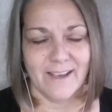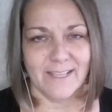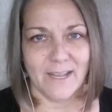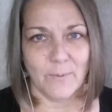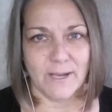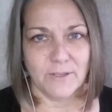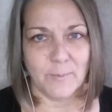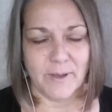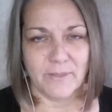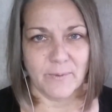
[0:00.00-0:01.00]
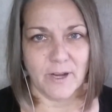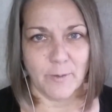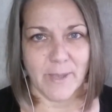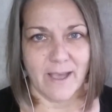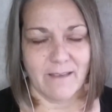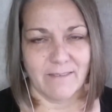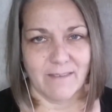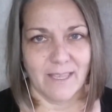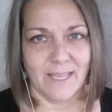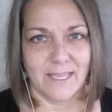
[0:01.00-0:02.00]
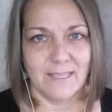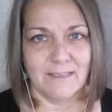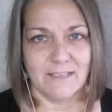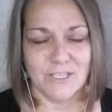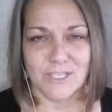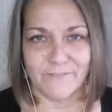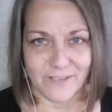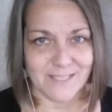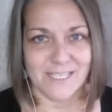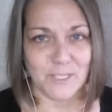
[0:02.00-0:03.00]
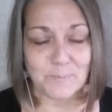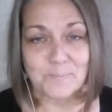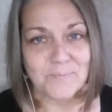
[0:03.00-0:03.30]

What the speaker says: and I wound up on the wrong path, and I needed to fix it.